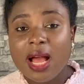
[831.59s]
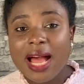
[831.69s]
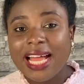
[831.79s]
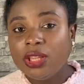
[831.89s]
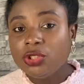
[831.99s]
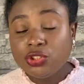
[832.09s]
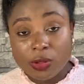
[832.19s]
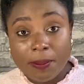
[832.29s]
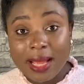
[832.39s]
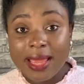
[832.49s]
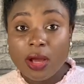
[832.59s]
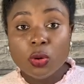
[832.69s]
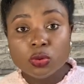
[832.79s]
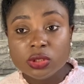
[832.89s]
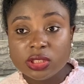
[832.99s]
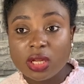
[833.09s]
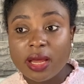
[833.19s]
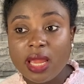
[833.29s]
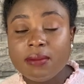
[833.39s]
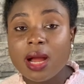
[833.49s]
i don't trim my hair all the
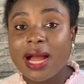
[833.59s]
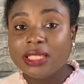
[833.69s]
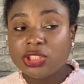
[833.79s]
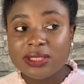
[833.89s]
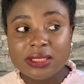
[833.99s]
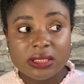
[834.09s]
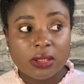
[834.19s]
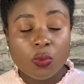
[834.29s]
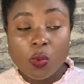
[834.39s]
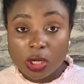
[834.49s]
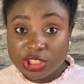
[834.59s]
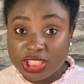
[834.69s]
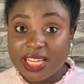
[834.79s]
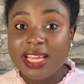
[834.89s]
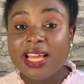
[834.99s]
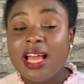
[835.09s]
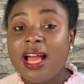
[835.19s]
time i just watch it